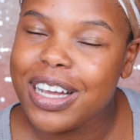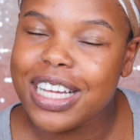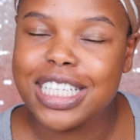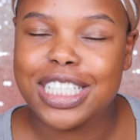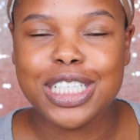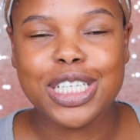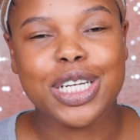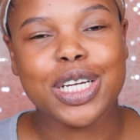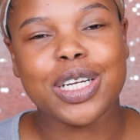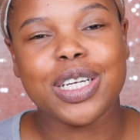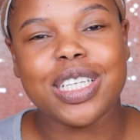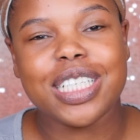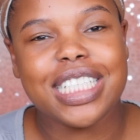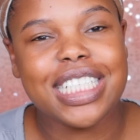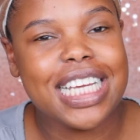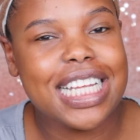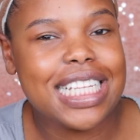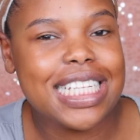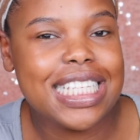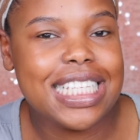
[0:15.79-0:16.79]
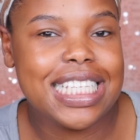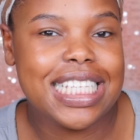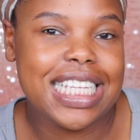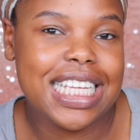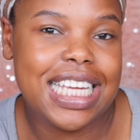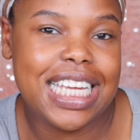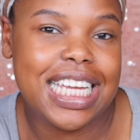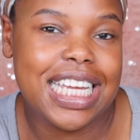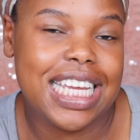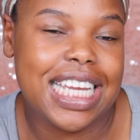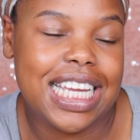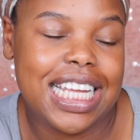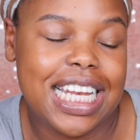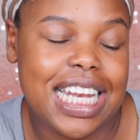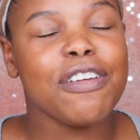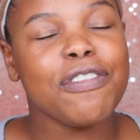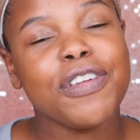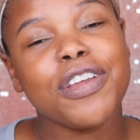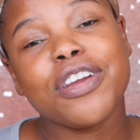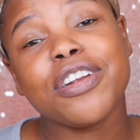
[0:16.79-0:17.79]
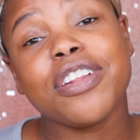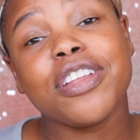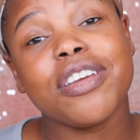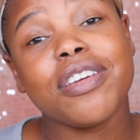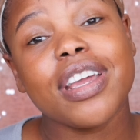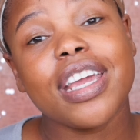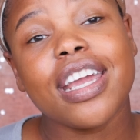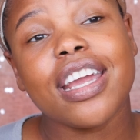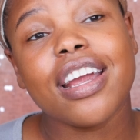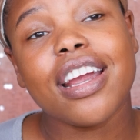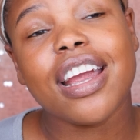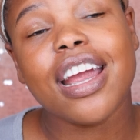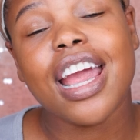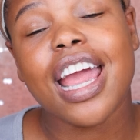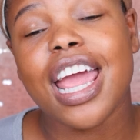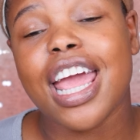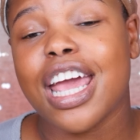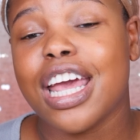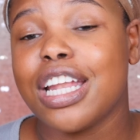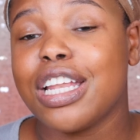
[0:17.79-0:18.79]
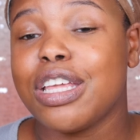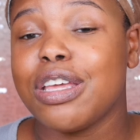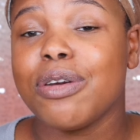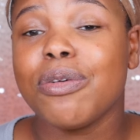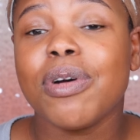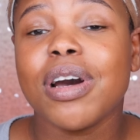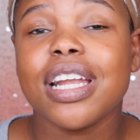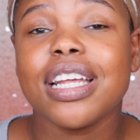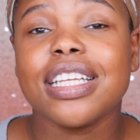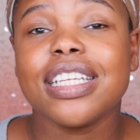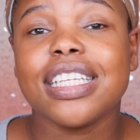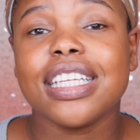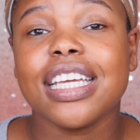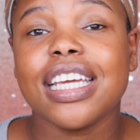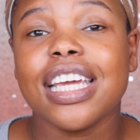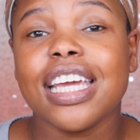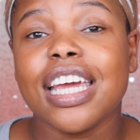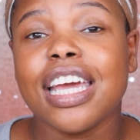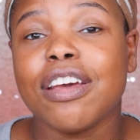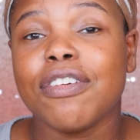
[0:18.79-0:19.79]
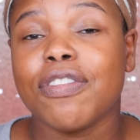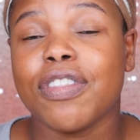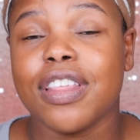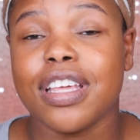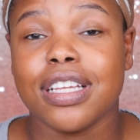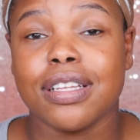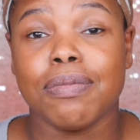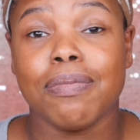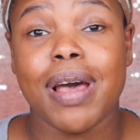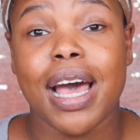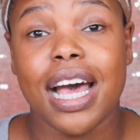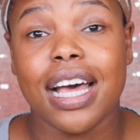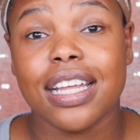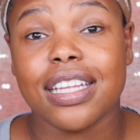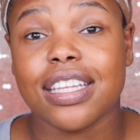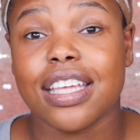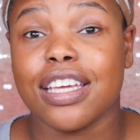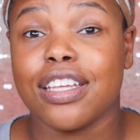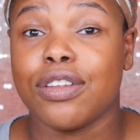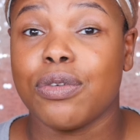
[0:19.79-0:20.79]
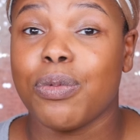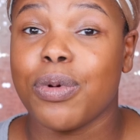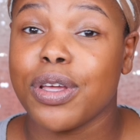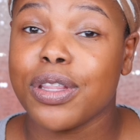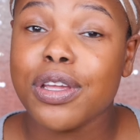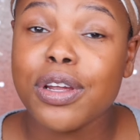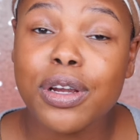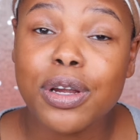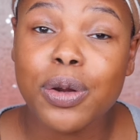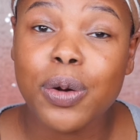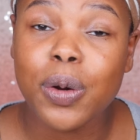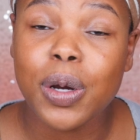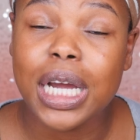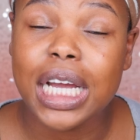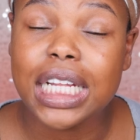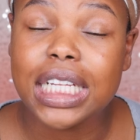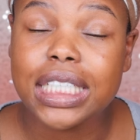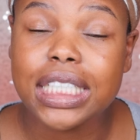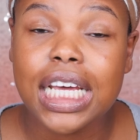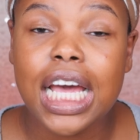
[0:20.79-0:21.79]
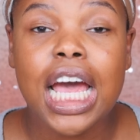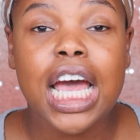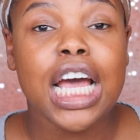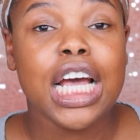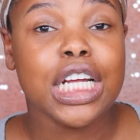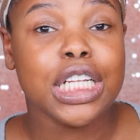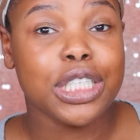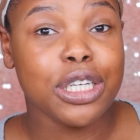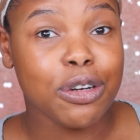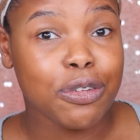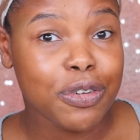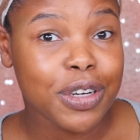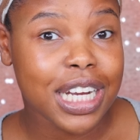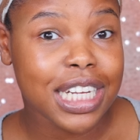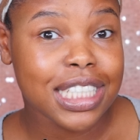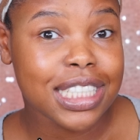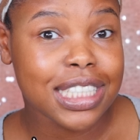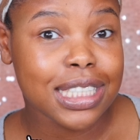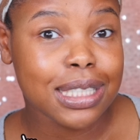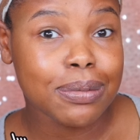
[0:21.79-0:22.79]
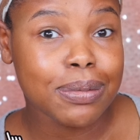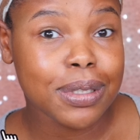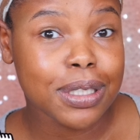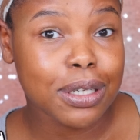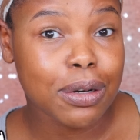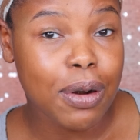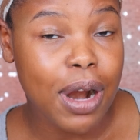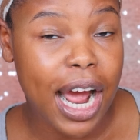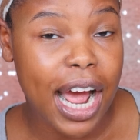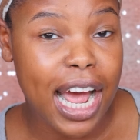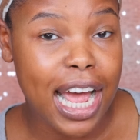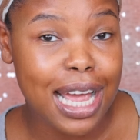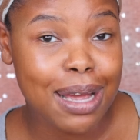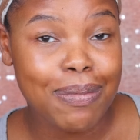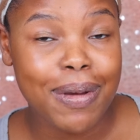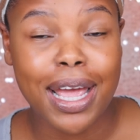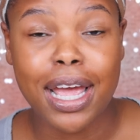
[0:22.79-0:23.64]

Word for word: It's your girl Jenscene. If you're new here and you want to see if this mask is worth your coins, don't forget to subscribe.